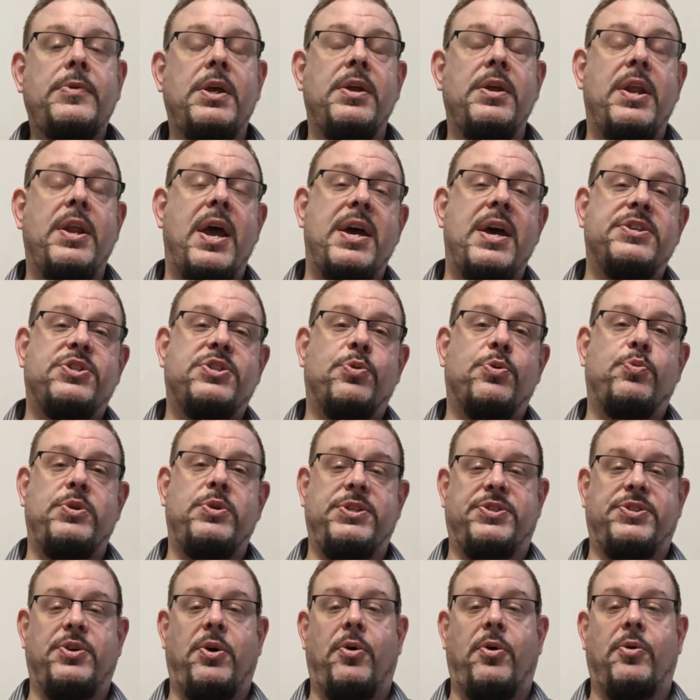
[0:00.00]
And as a
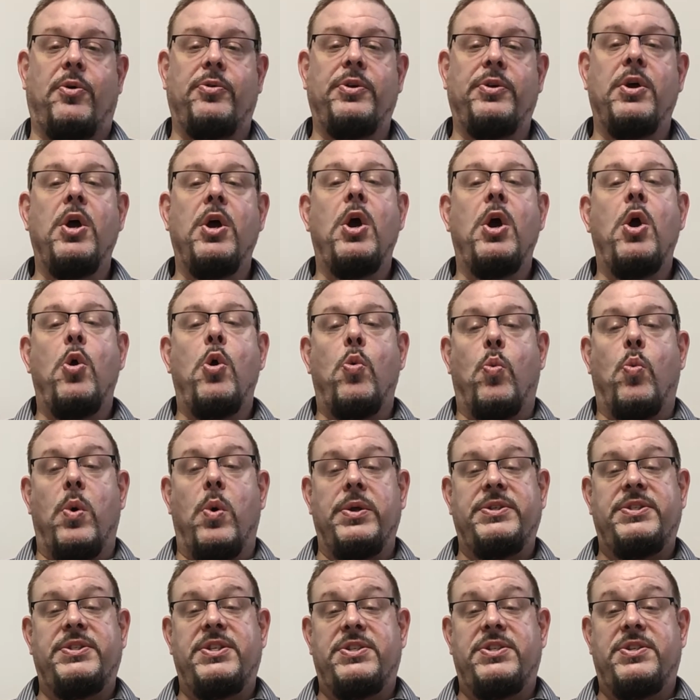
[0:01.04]
result,
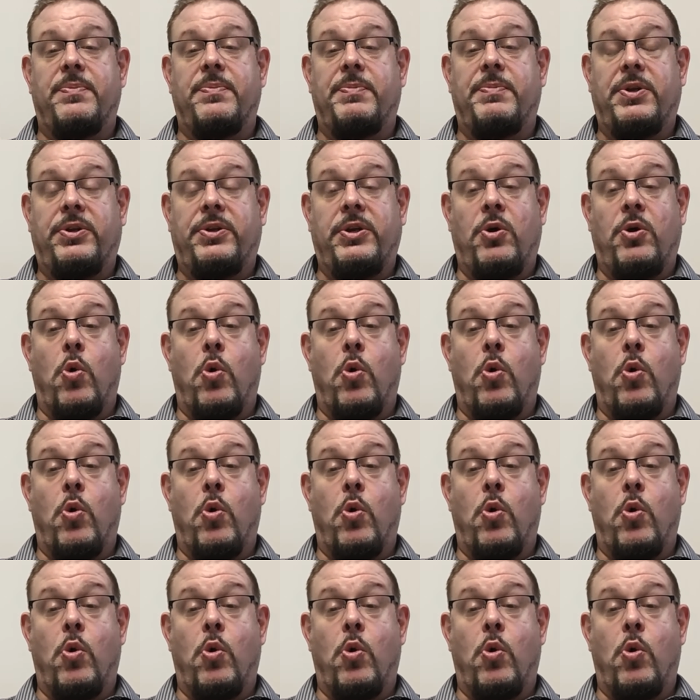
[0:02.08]
one disability